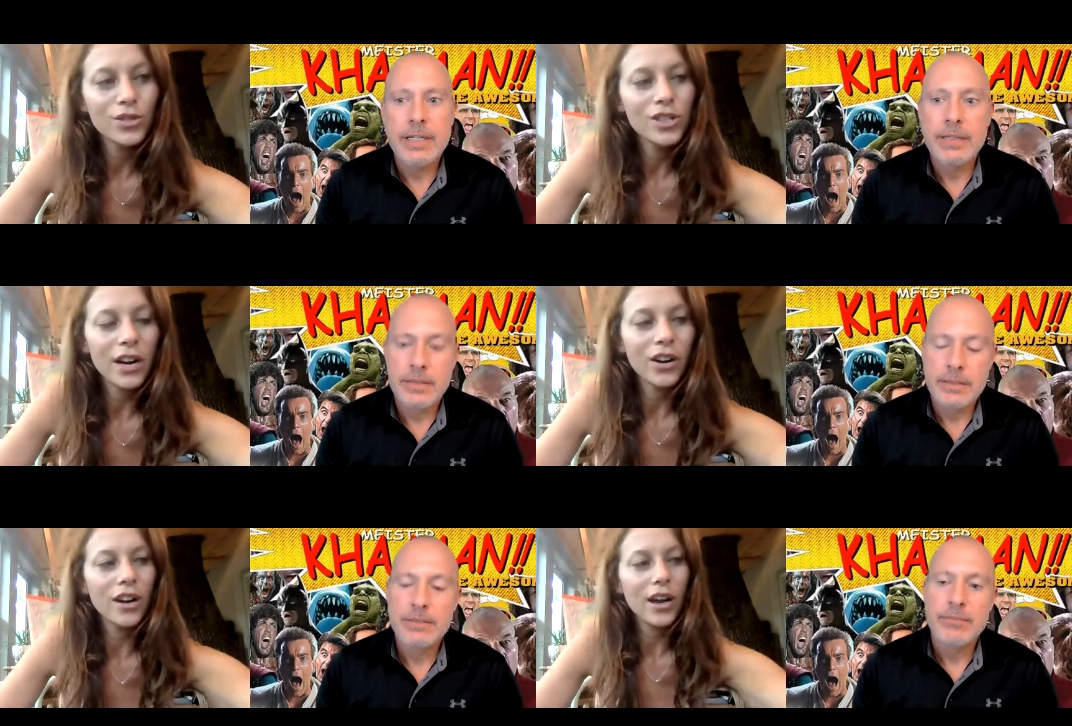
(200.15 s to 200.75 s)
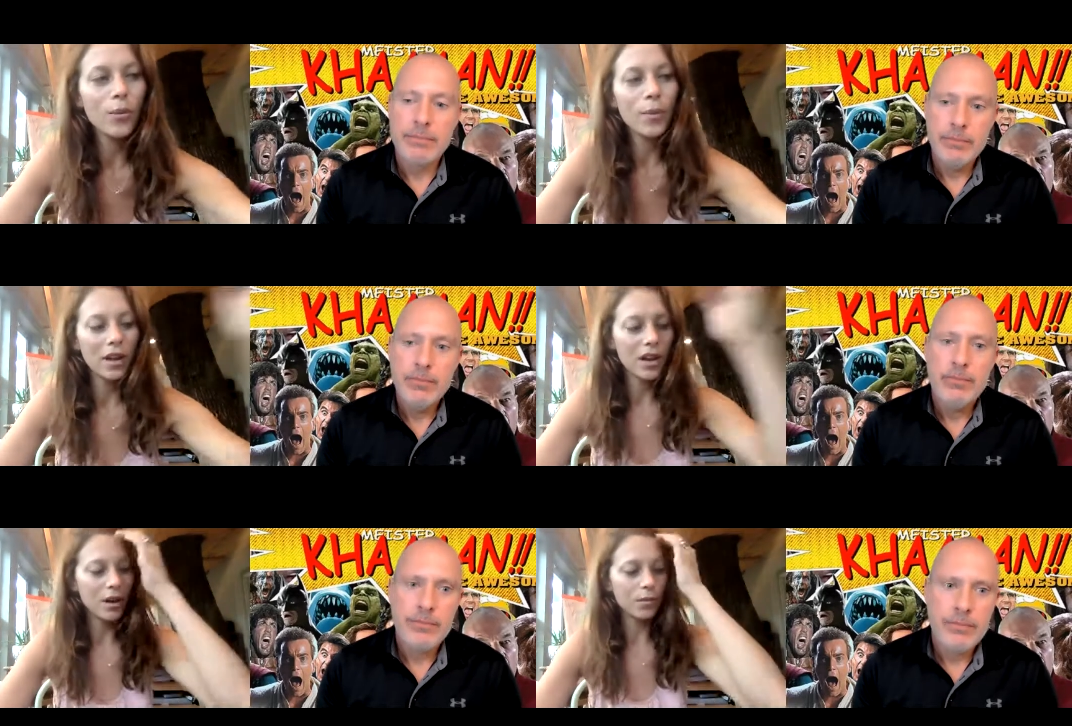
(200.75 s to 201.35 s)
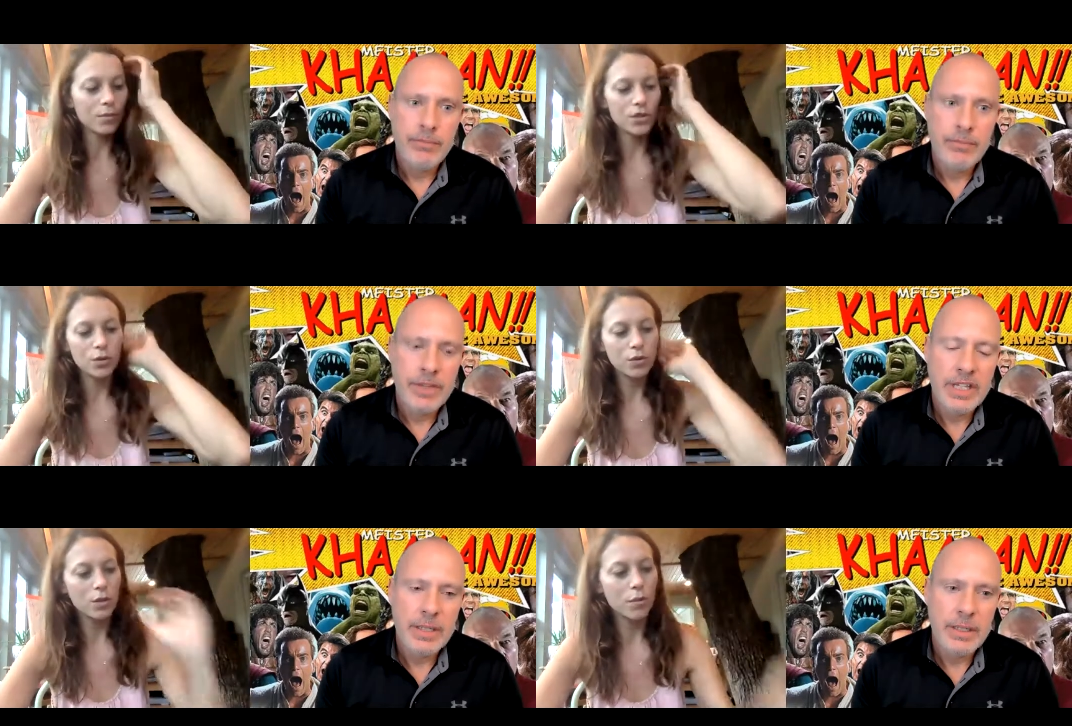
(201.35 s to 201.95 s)
Speaker 1: retired, yeah. but um,
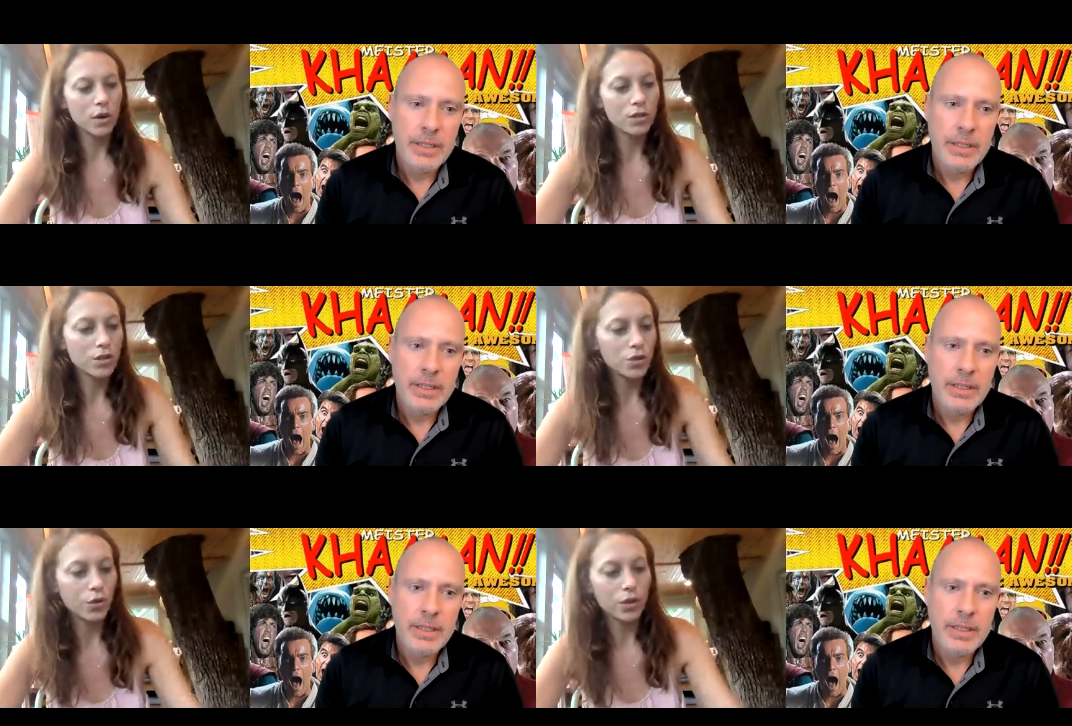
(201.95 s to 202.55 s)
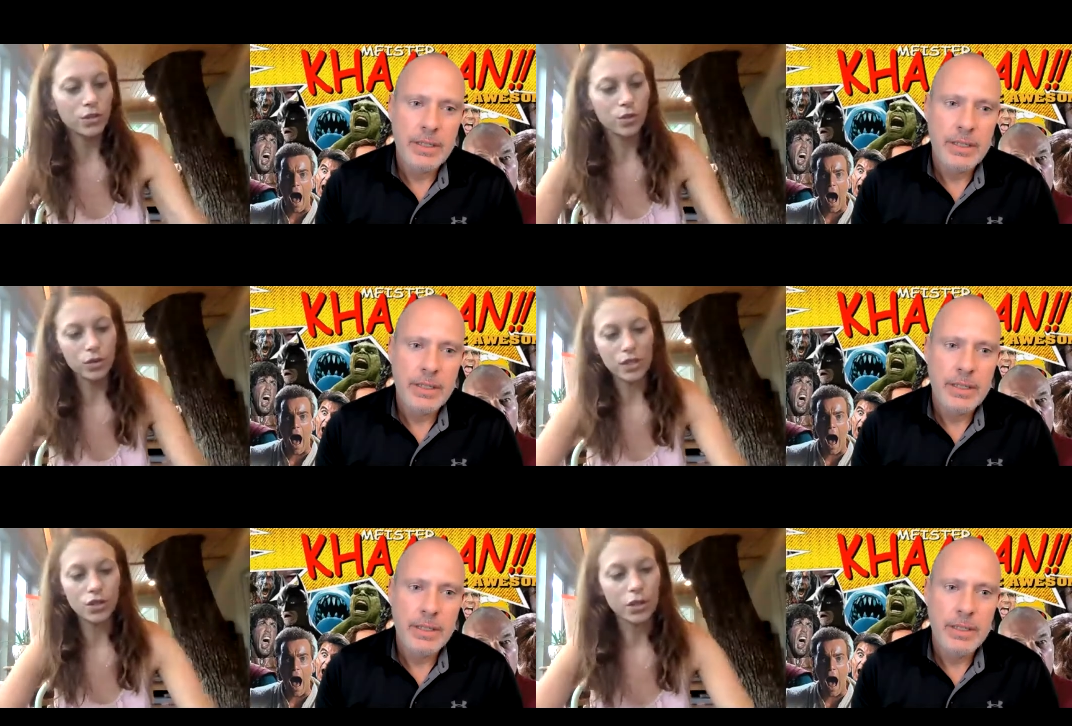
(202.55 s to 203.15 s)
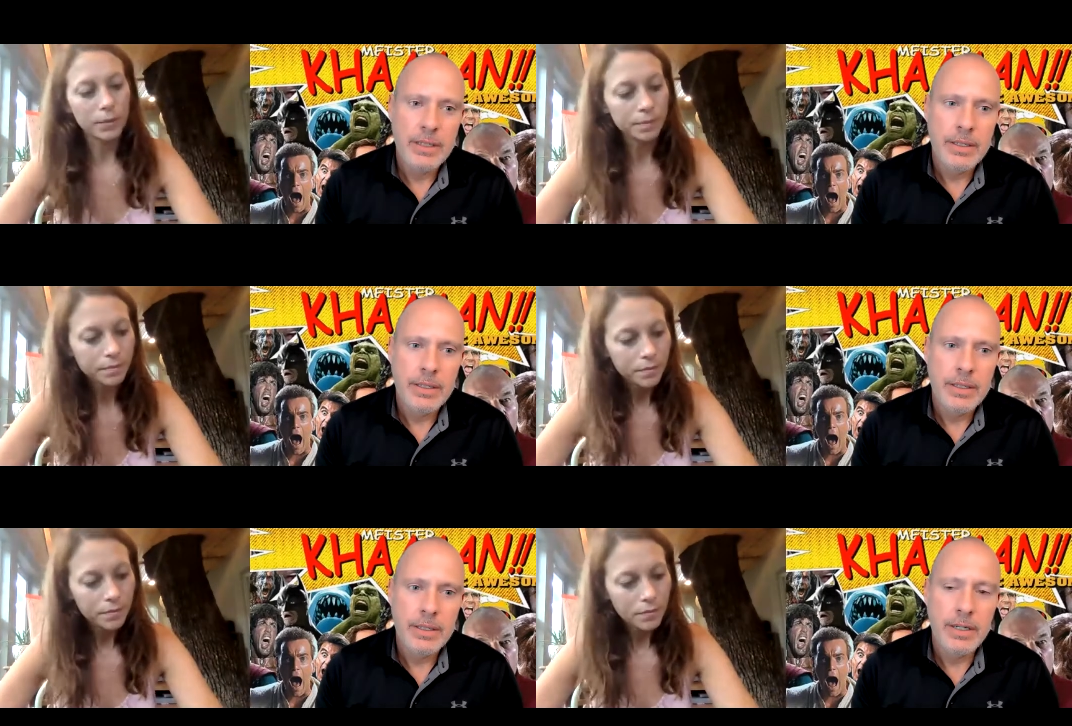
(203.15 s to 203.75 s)
she was a Montessori school teacher.
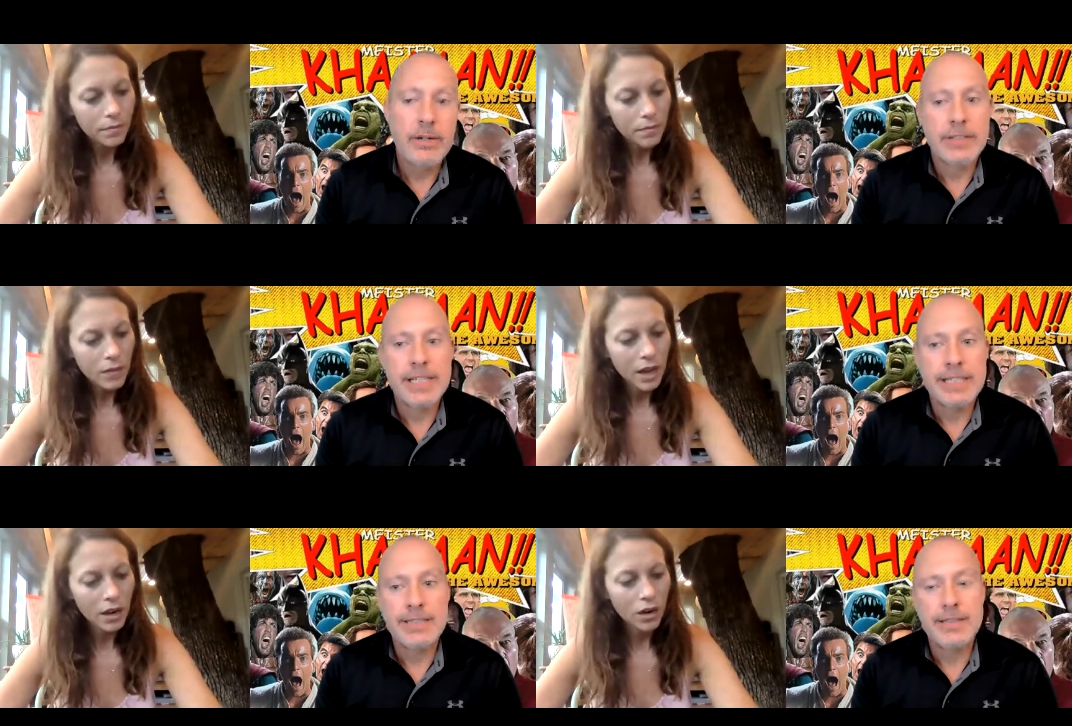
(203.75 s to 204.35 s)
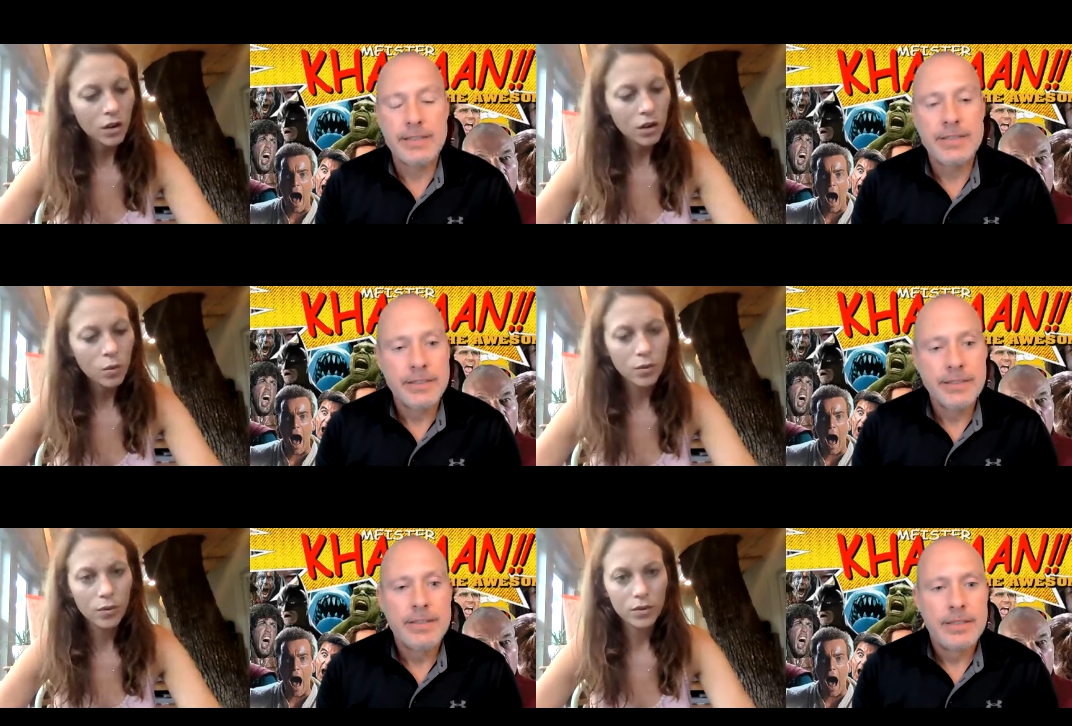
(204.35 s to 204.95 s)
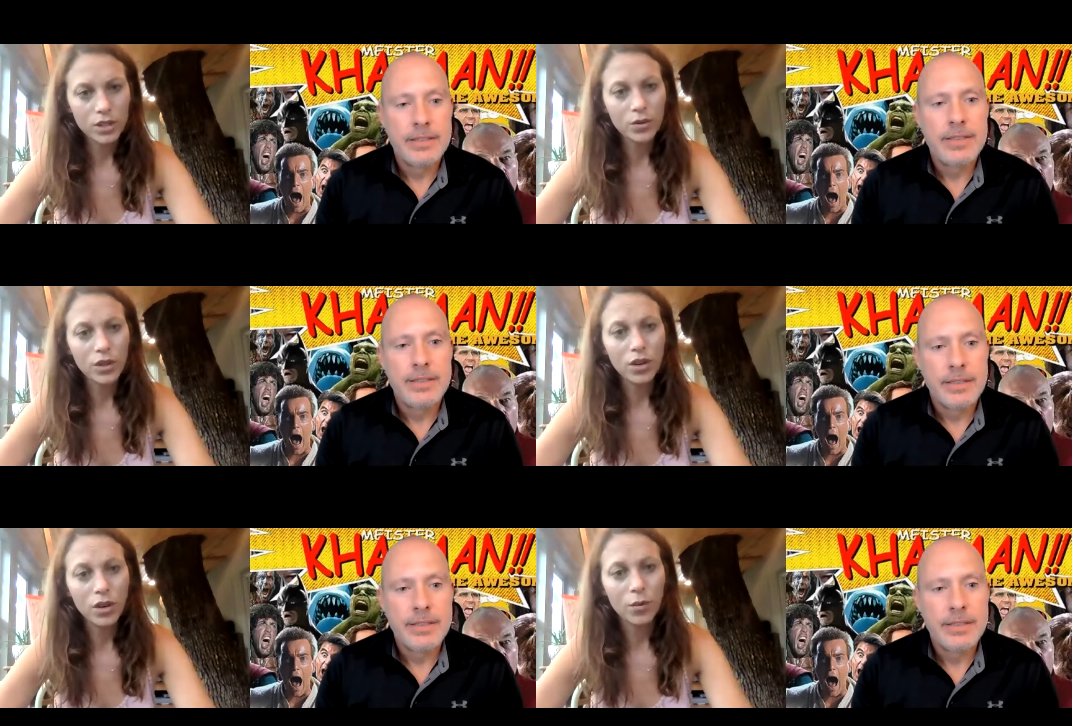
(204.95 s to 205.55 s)
Speaker 2: Oh, nice.
Speaker 1: She was
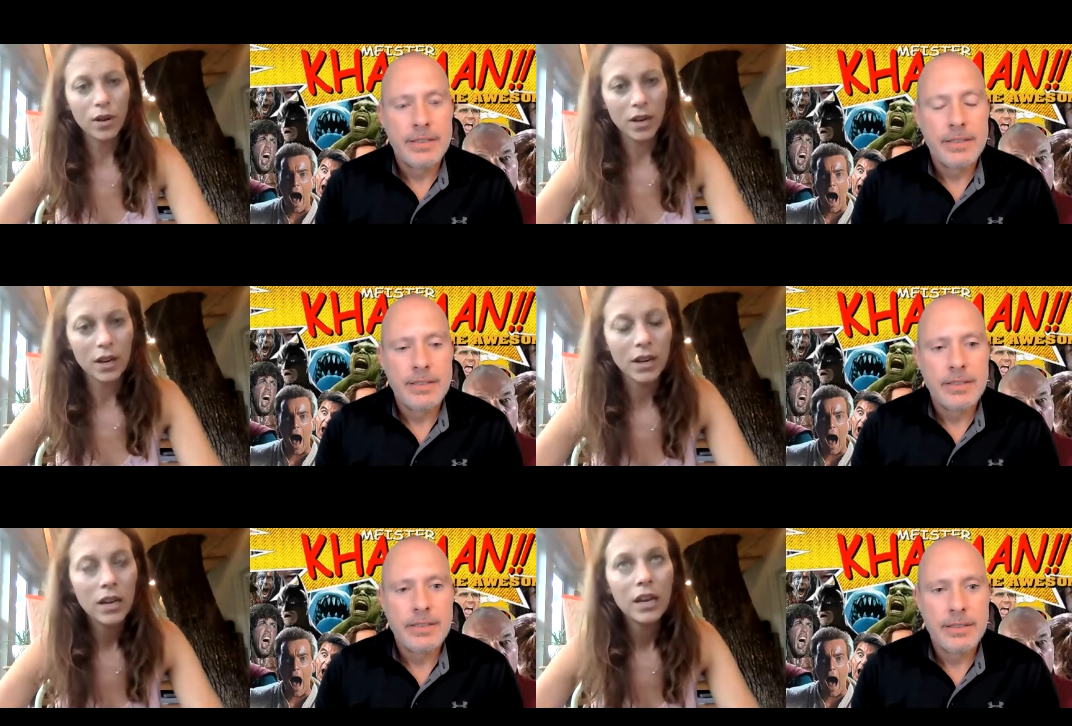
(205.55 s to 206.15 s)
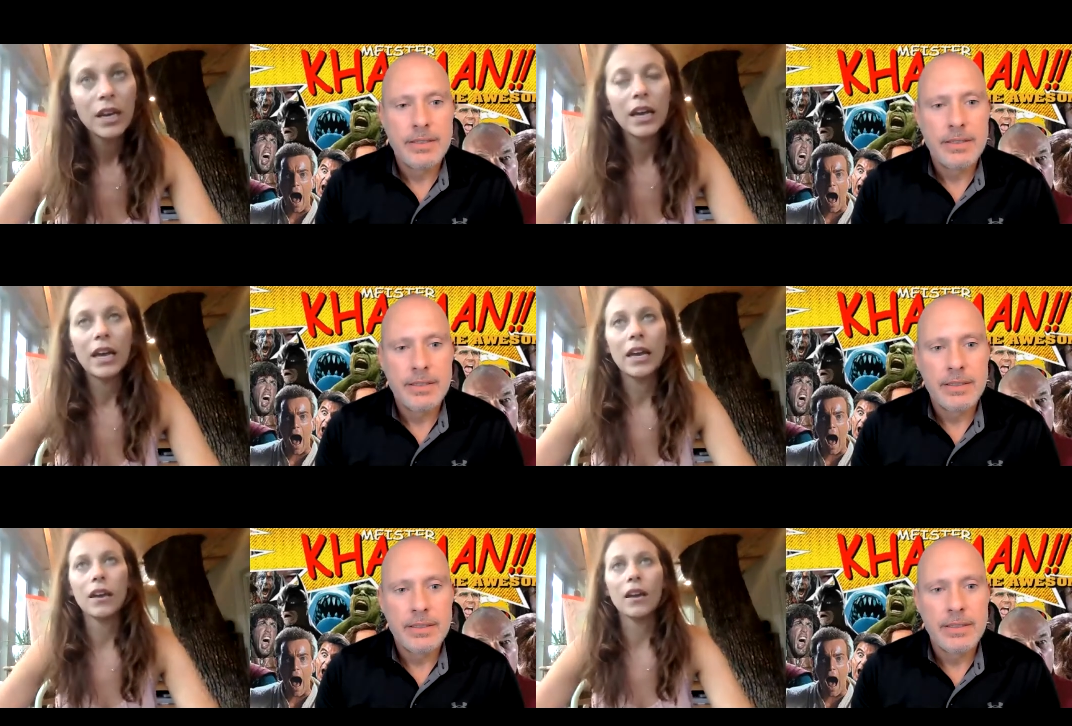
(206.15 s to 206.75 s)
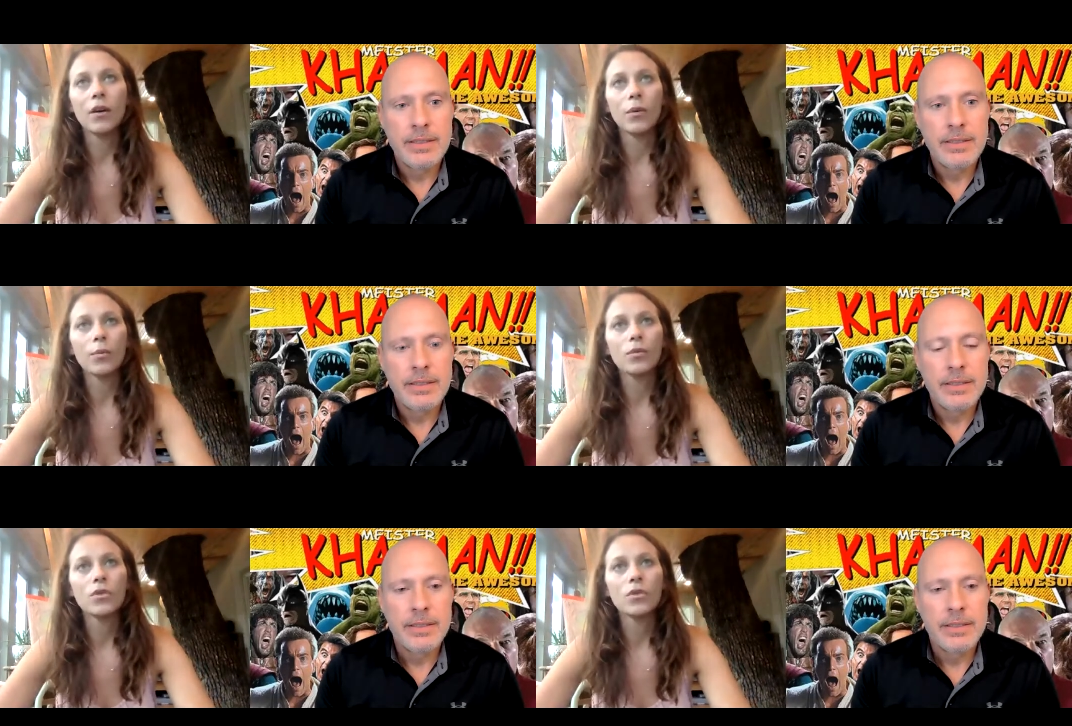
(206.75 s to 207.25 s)
a good one, and um,